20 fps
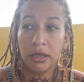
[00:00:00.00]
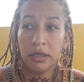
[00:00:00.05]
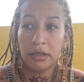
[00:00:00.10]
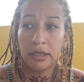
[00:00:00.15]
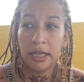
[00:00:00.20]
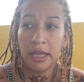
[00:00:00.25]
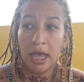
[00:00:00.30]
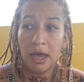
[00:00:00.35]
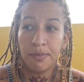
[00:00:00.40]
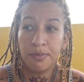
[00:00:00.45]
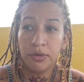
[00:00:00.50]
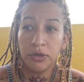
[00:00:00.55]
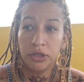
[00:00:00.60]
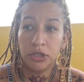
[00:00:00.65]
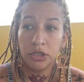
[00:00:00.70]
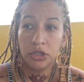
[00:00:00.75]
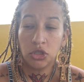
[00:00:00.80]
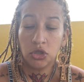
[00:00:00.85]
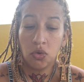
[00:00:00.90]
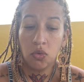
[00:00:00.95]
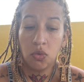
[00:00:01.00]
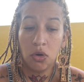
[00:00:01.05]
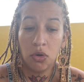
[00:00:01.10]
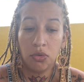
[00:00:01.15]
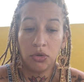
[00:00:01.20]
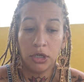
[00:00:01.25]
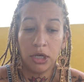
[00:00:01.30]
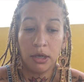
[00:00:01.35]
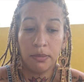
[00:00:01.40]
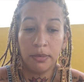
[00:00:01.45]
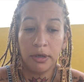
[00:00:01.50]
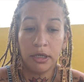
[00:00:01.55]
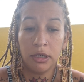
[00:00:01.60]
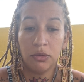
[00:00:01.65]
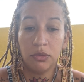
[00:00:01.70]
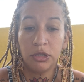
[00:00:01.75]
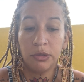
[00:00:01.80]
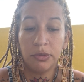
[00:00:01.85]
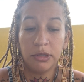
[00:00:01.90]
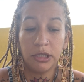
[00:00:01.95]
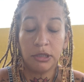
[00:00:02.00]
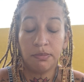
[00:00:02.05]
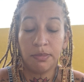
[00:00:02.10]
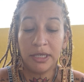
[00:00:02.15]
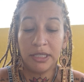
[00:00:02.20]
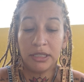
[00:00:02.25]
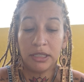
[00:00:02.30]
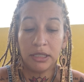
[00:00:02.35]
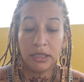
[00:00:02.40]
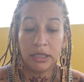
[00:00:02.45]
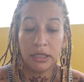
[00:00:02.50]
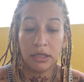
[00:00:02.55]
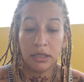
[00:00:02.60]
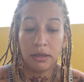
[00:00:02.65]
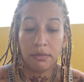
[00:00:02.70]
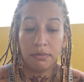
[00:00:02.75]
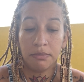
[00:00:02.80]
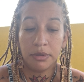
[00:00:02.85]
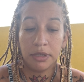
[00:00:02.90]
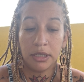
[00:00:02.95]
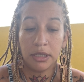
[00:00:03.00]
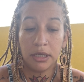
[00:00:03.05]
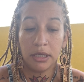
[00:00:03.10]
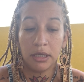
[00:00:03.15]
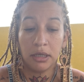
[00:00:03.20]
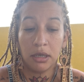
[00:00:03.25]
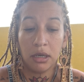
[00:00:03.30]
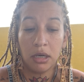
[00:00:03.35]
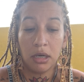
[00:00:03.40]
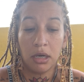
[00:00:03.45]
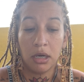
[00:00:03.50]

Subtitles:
they have put this quote up, and it was just basically them being,